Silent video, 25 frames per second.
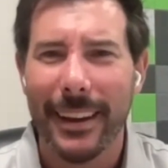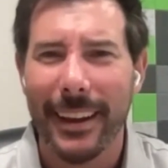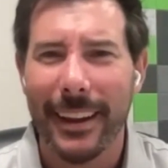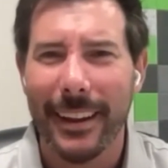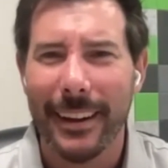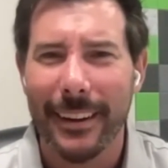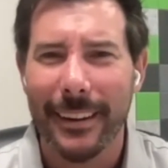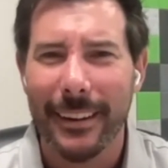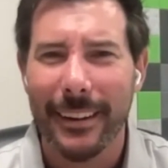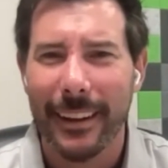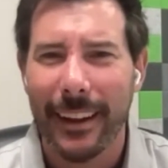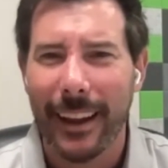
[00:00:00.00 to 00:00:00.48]

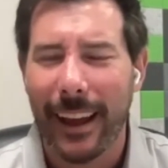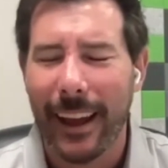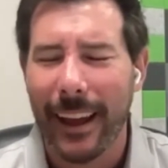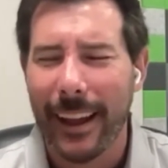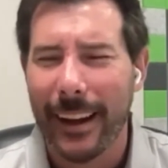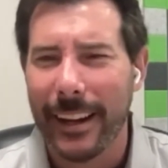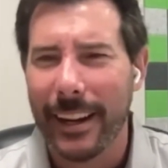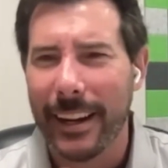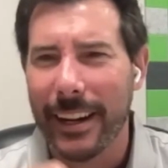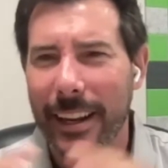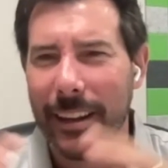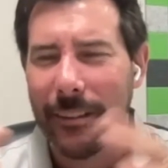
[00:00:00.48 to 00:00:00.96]
And I
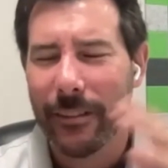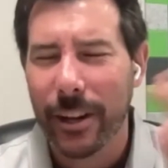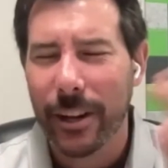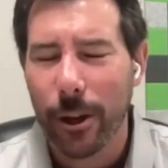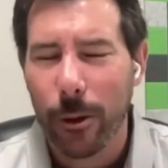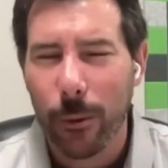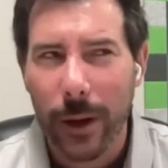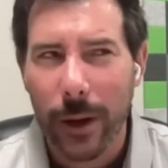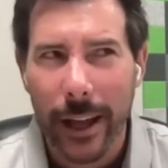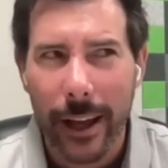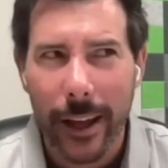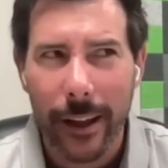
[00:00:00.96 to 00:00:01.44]
didn't even
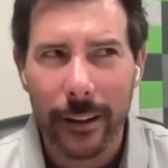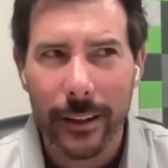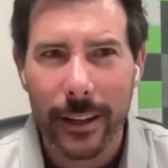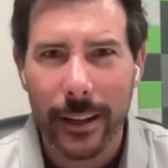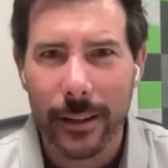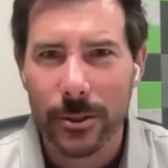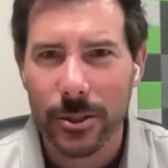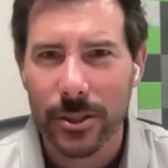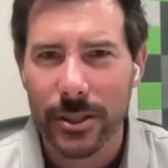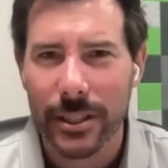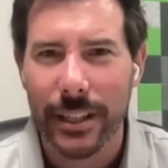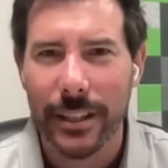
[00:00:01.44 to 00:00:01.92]
know what L
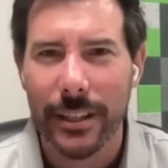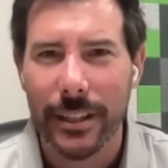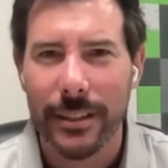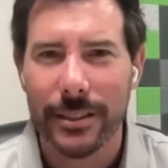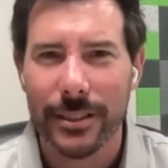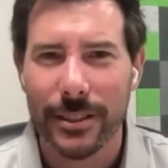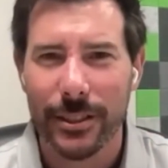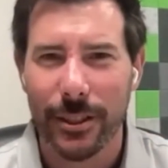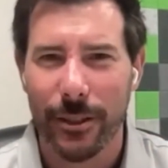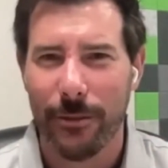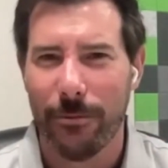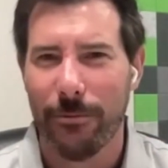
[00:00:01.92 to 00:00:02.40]
L C
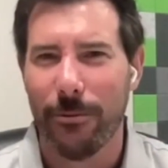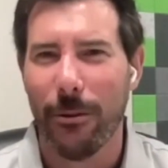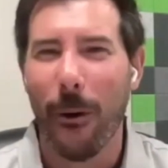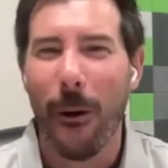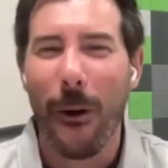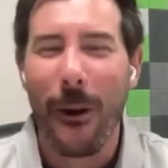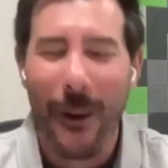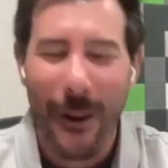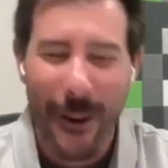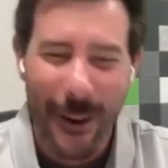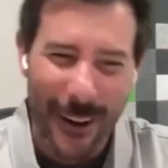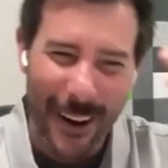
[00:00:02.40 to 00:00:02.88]
stood
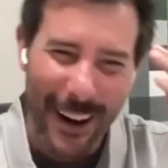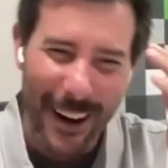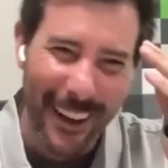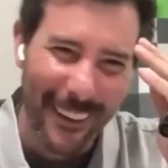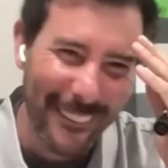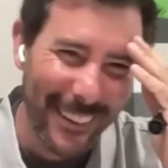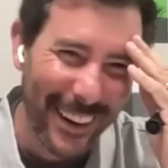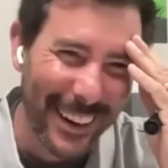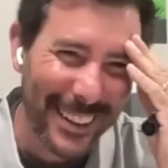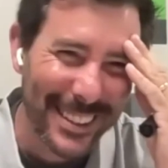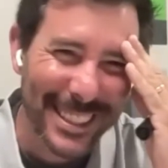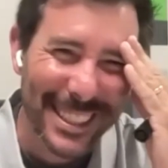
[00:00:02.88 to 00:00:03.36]
for. I
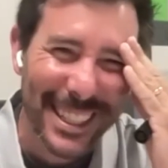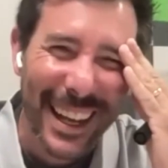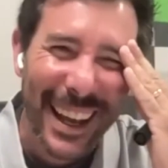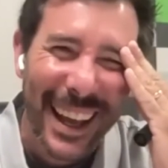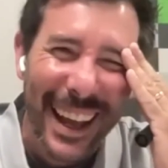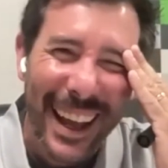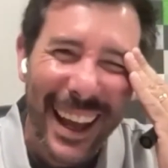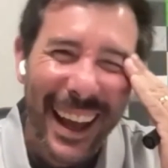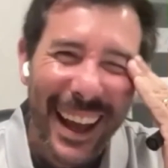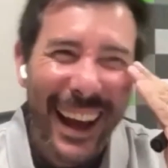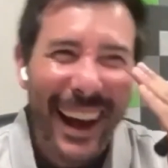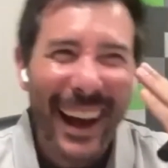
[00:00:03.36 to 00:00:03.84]
mean,
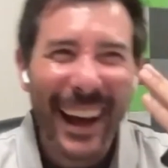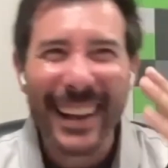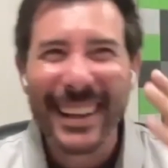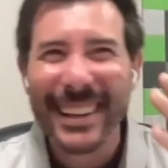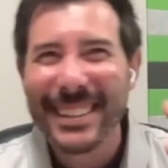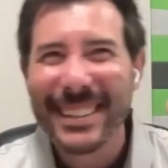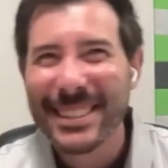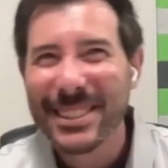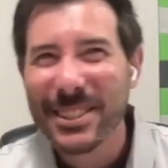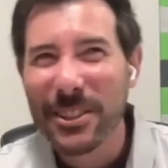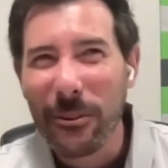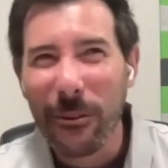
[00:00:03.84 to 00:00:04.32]
I
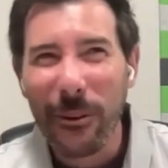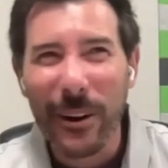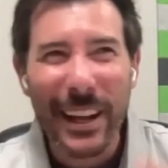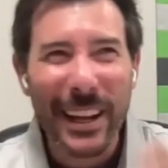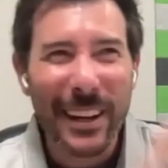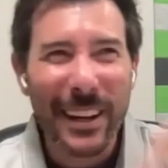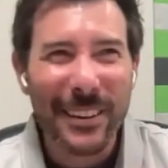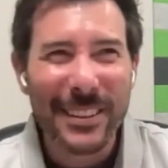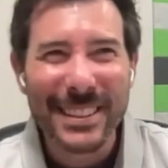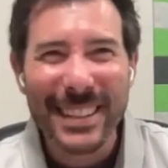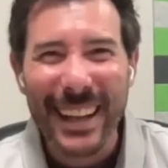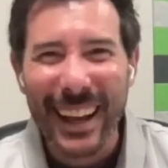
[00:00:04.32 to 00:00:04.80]
do you,
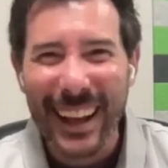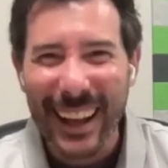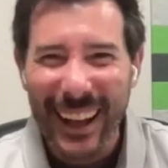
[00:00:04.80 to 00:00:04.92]
do you